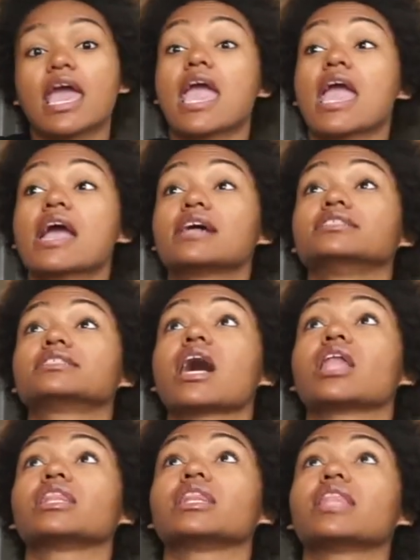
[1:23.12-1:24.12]
And
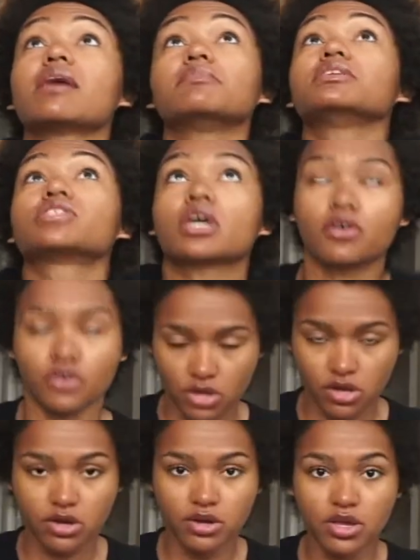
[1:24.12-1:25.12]
let me tell y'all,